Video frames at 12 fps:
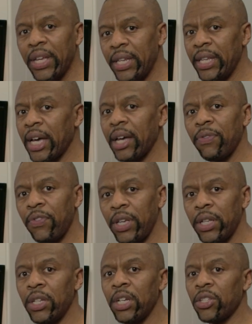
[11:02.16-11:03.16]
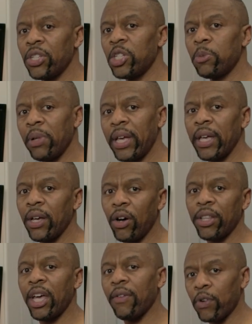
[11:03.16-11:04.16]
NDI feed to display
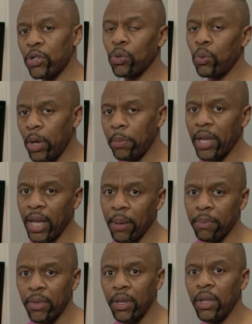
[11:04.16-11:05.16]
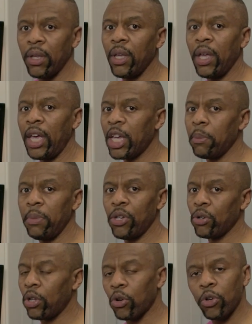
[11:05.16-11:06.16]
on that virtual webcam. It can be
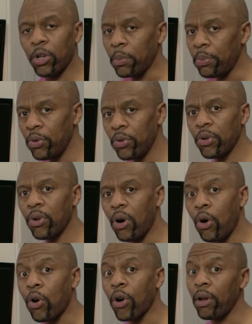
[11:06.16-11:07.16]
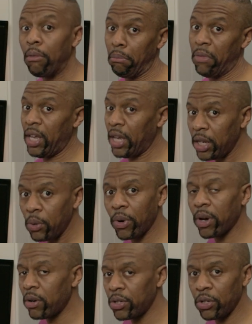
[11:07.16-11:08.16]
your local computer or
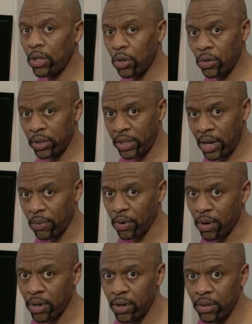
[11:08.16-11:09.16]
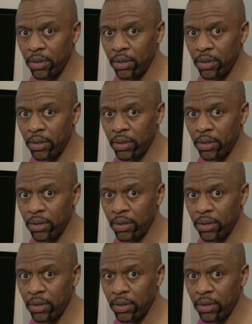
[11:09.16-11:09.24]
anywhere on your local network.